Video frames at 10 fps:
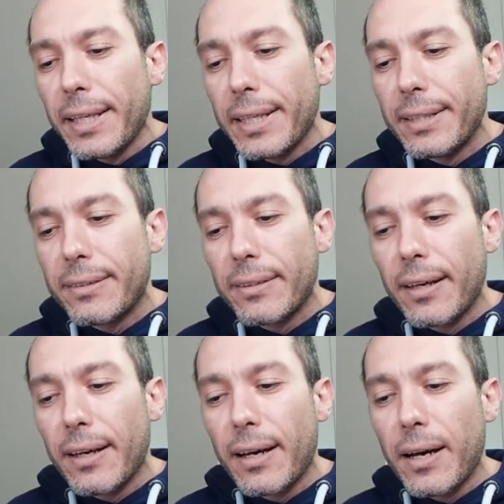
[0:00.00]
And
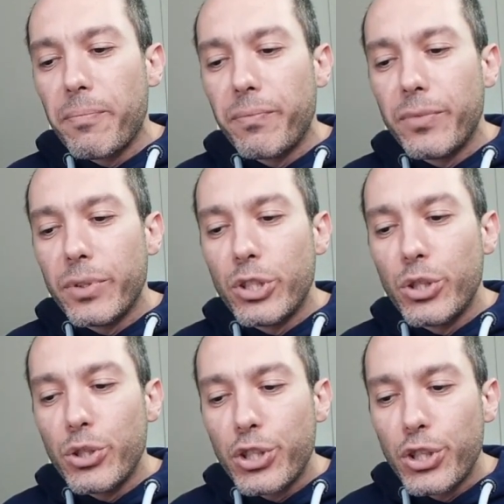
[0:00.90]

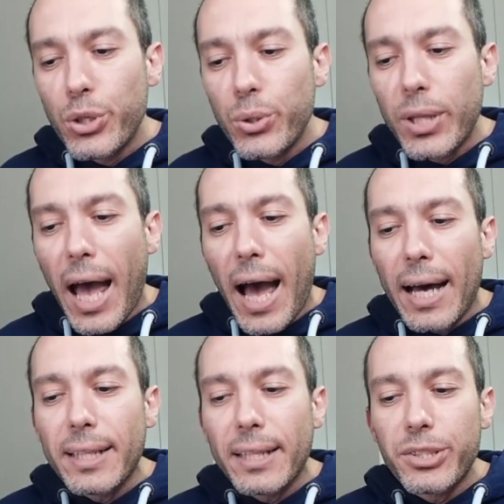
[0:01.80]
you should
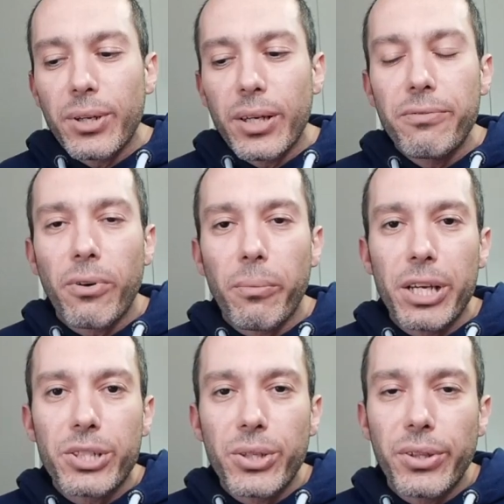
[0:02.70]
add additional
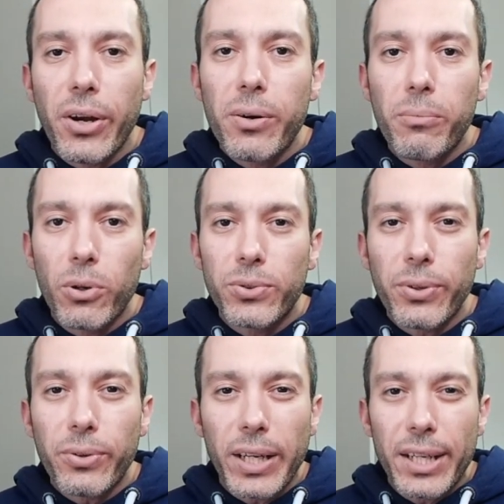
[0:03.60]
information there, mostly
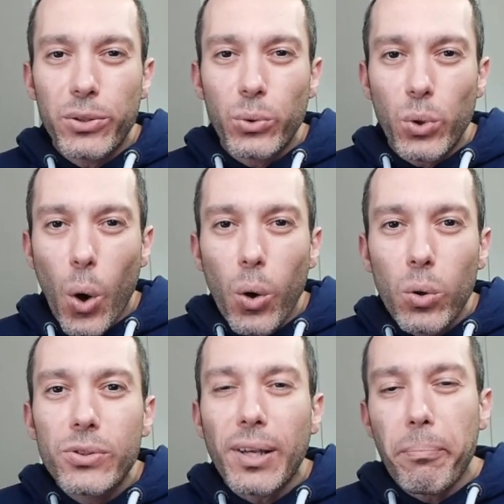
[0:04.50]
related to
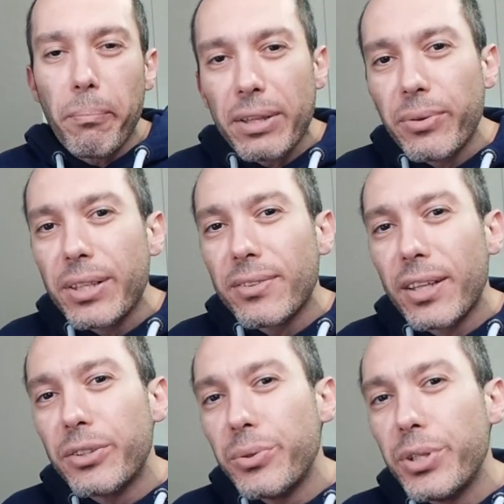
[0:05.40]
goals and metrics
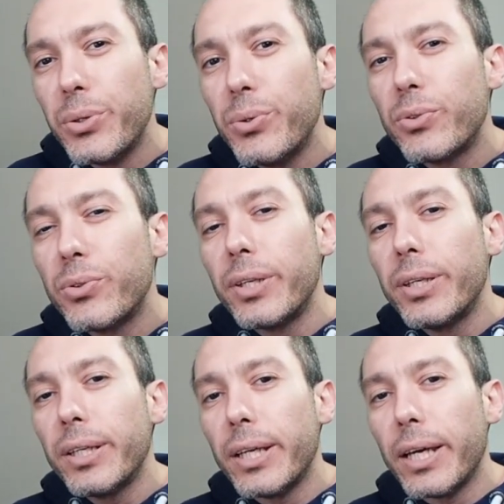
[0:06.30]
that you use
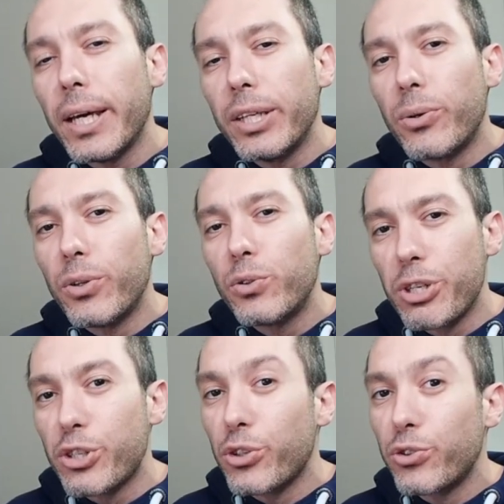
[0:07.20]
in order to
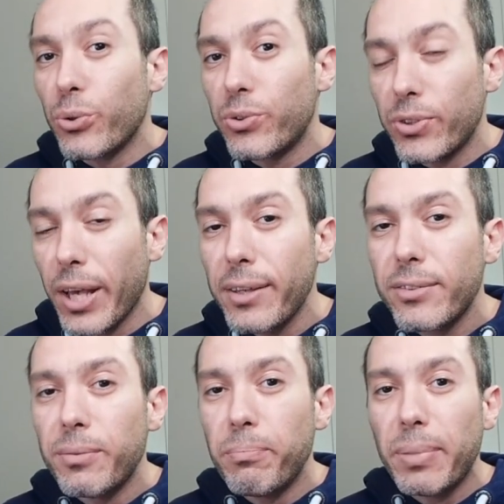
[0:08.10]
measure success.